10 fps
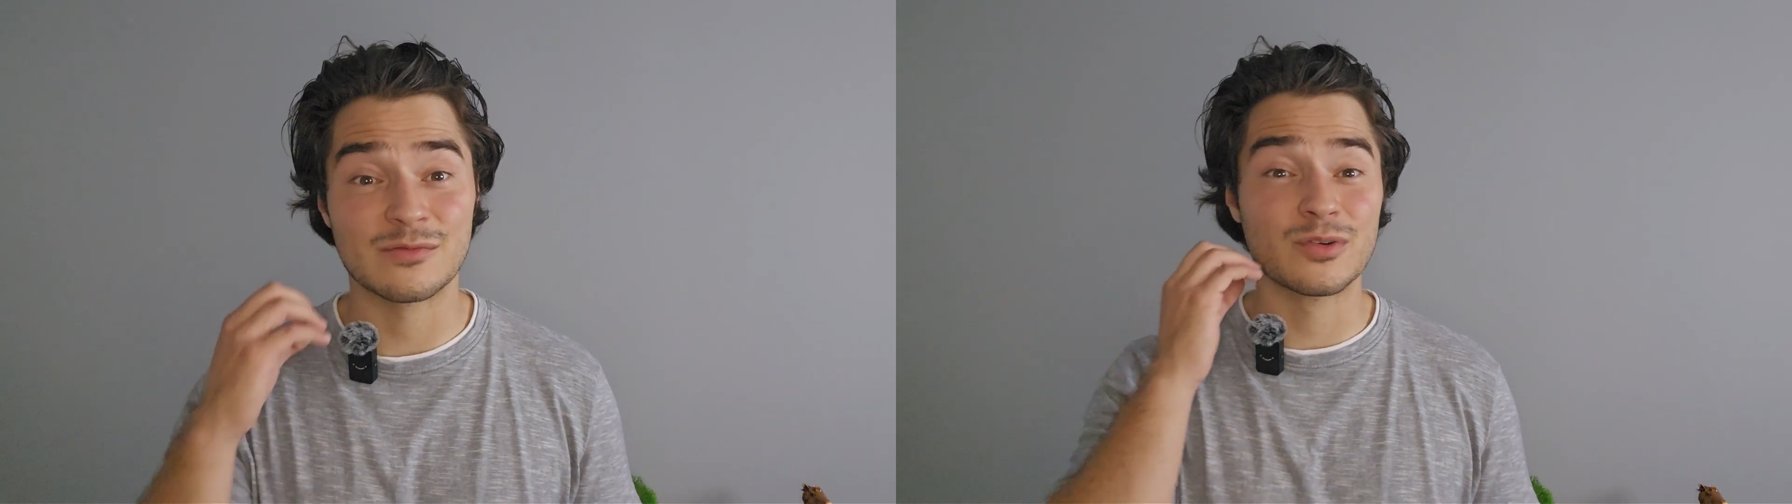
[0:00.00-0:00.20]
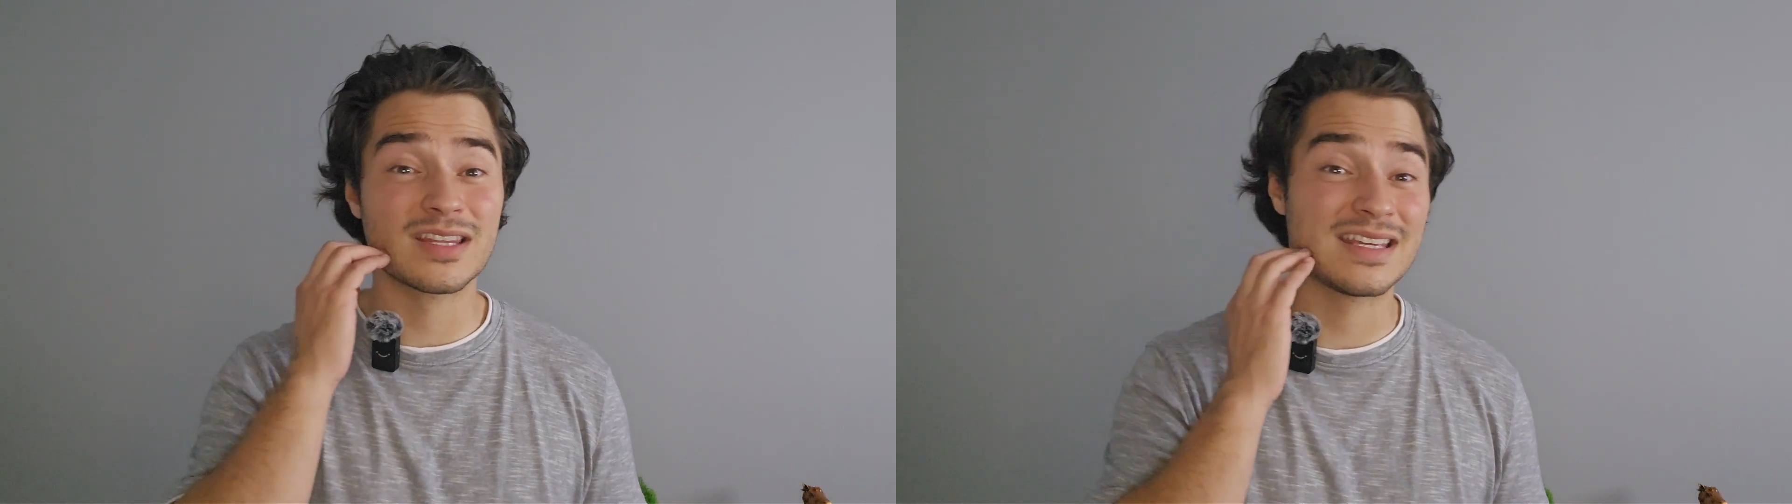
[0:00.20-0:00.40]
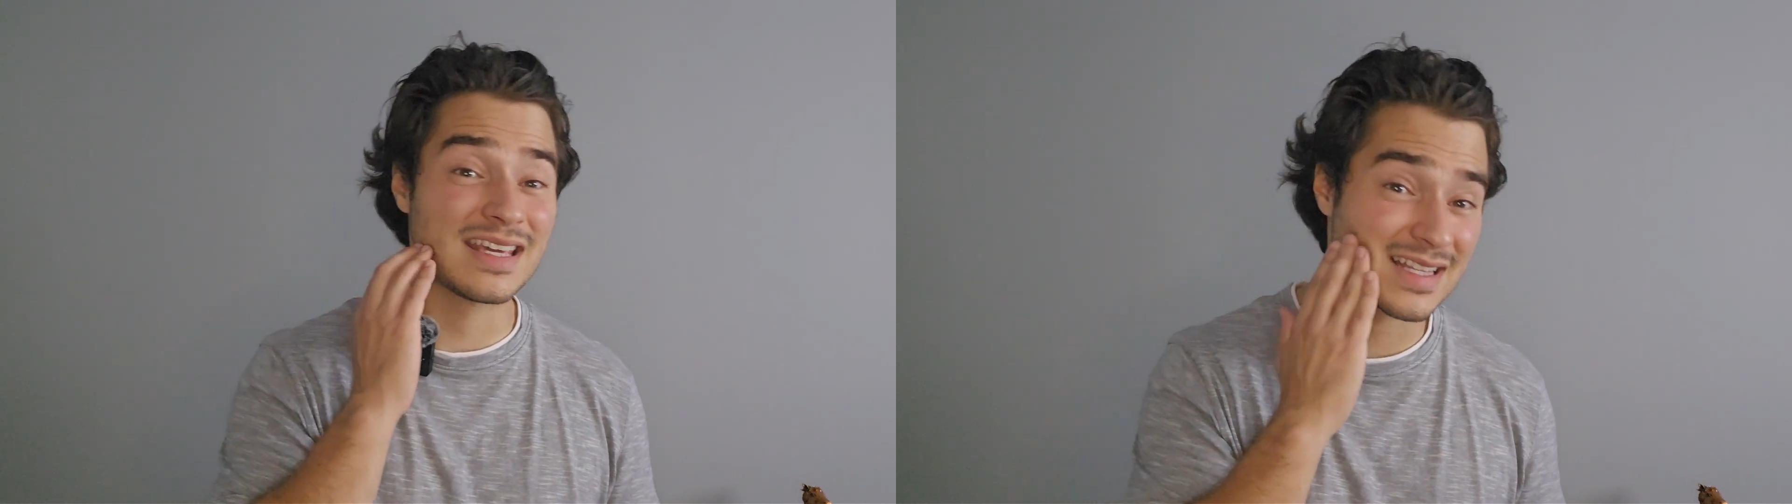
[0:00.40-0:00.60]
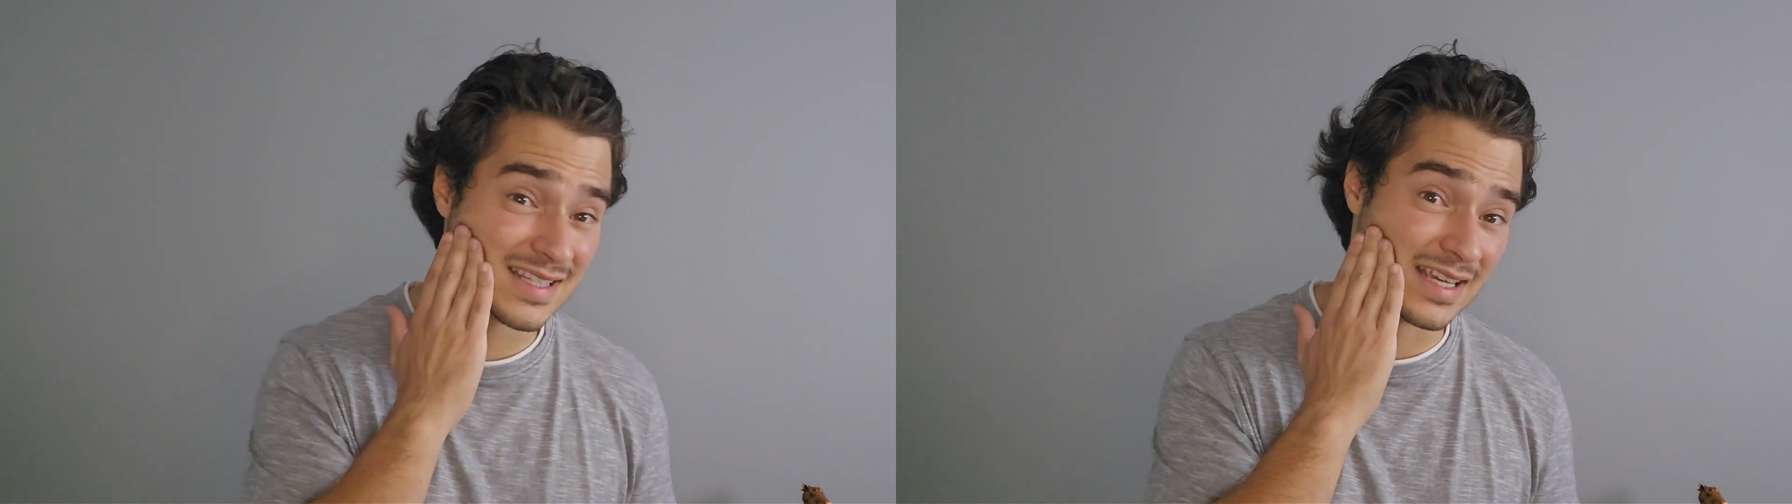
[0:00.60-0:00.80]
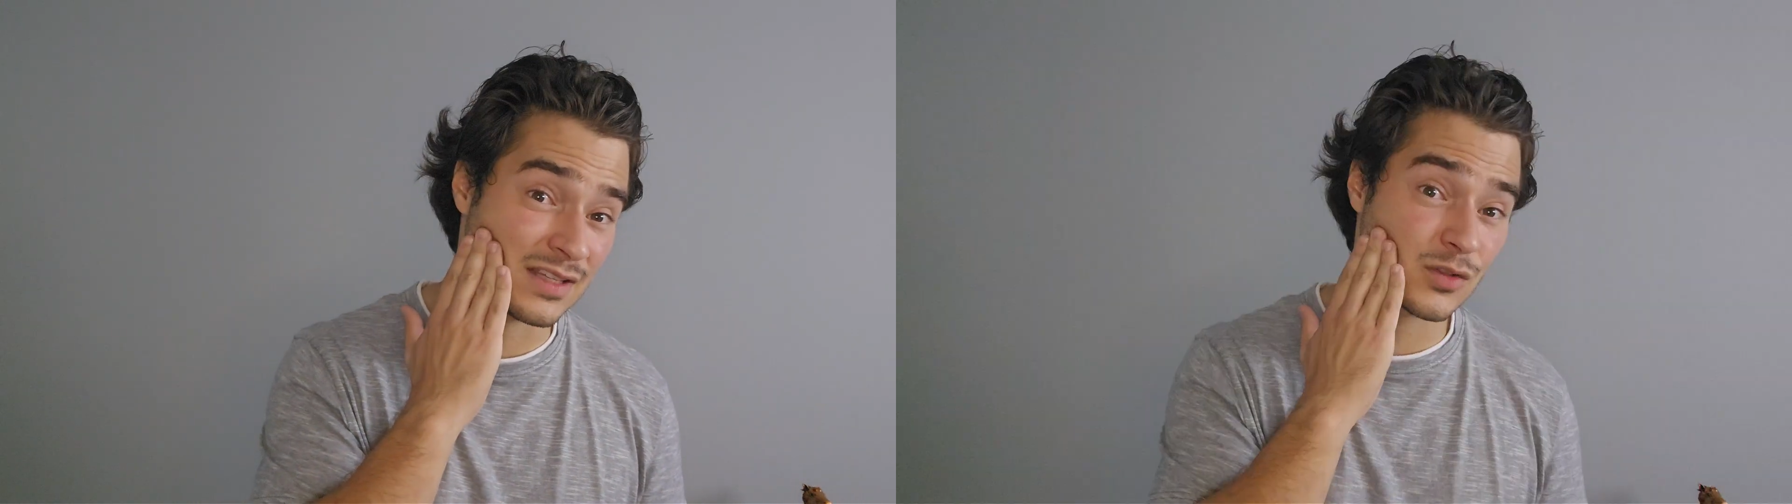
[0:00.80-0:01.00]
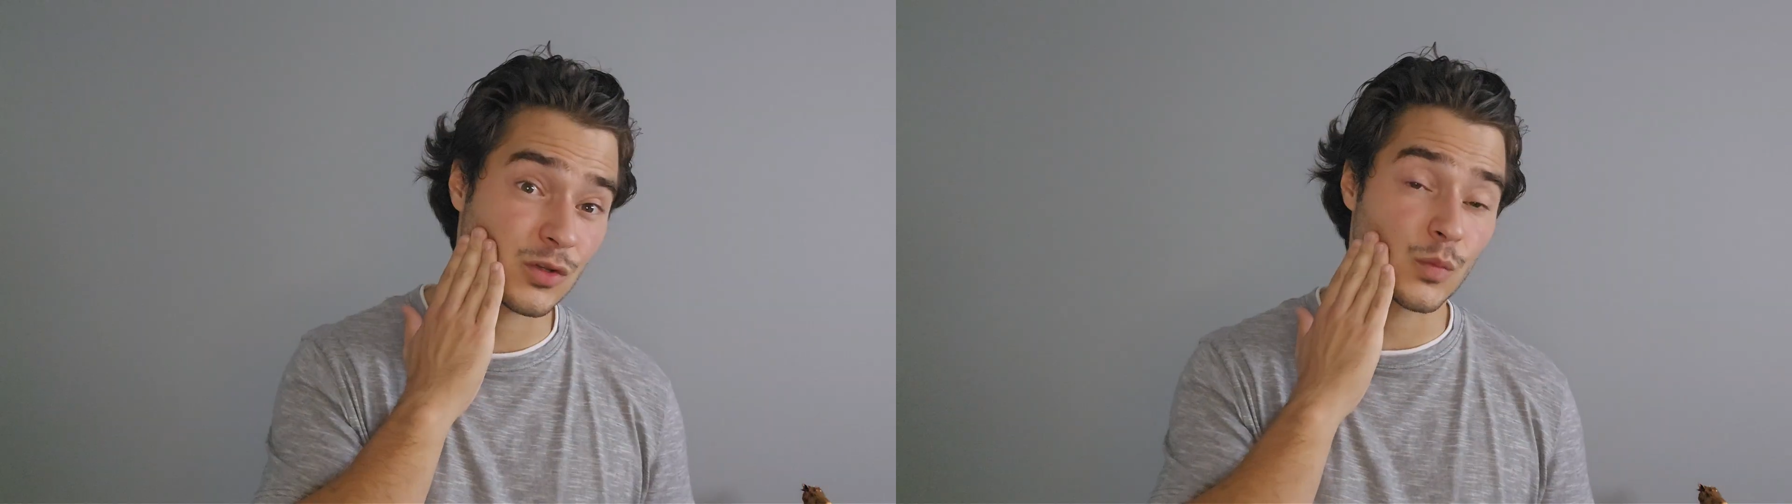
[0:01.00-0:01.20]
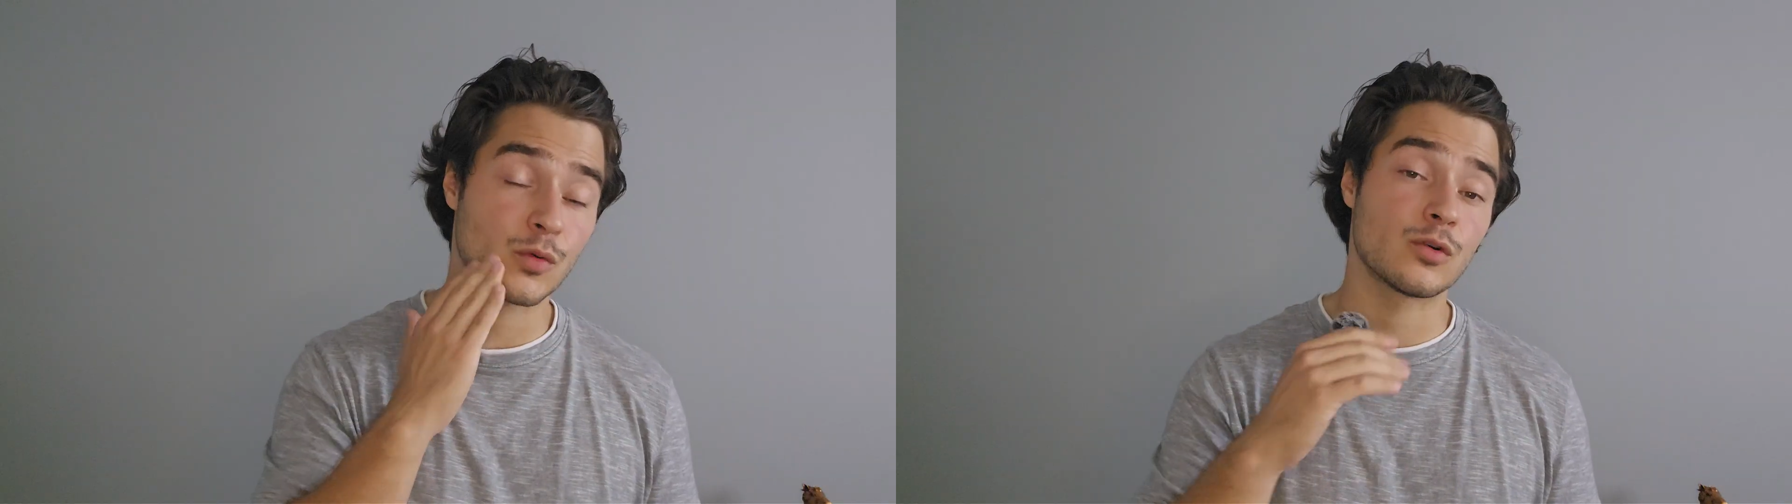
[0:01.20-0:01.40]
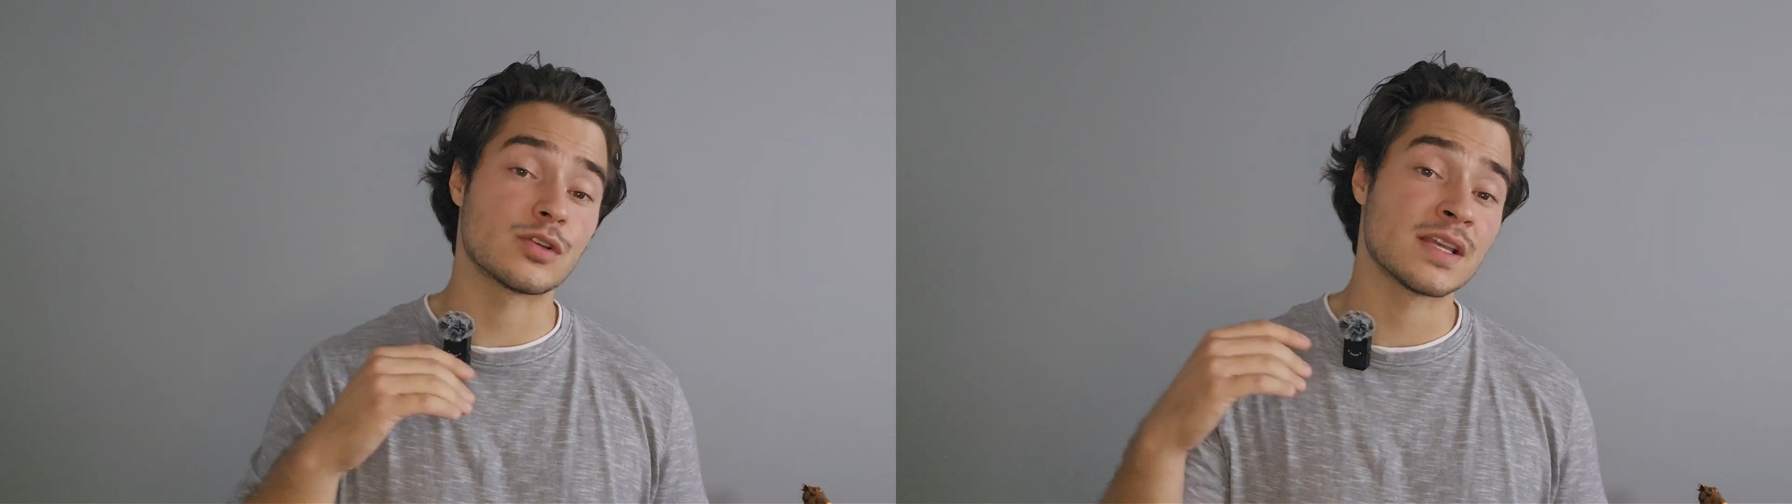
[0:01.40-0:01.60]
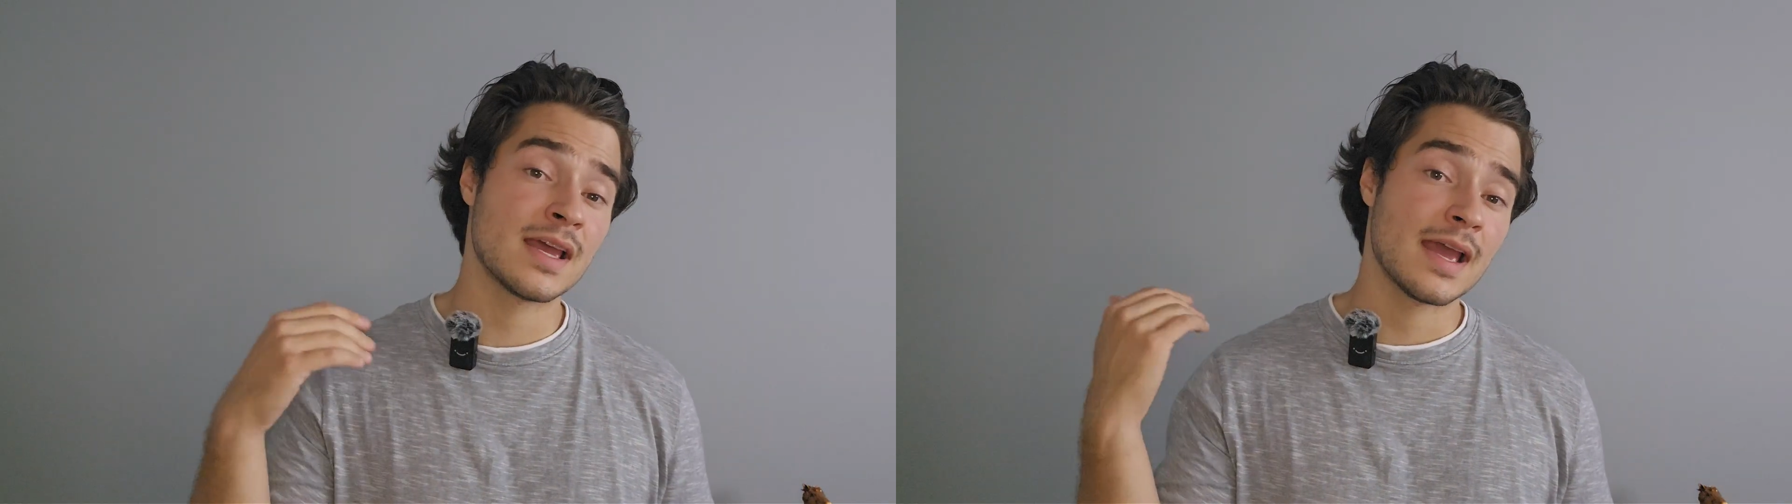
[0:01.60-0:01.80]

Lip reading: really gets into your pores